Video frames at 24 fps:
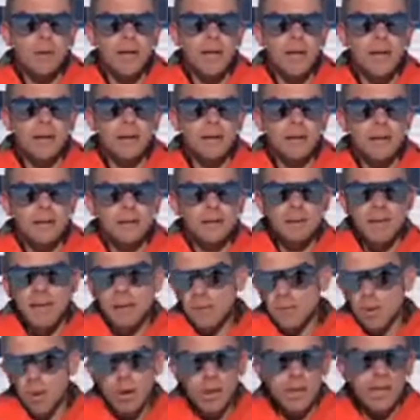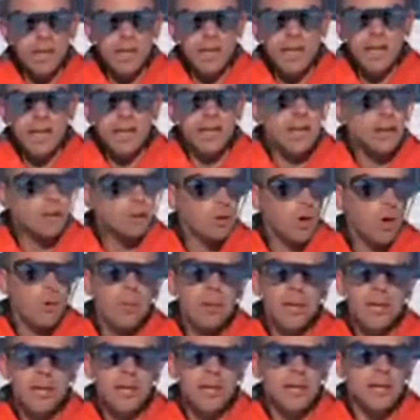it, keep liking it, keep
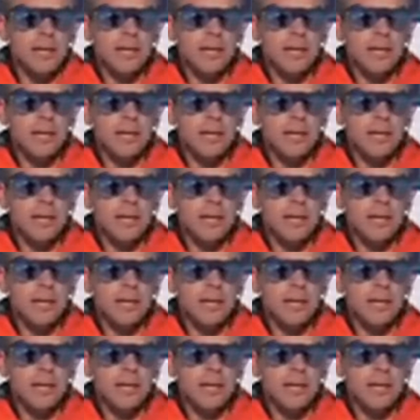commenting,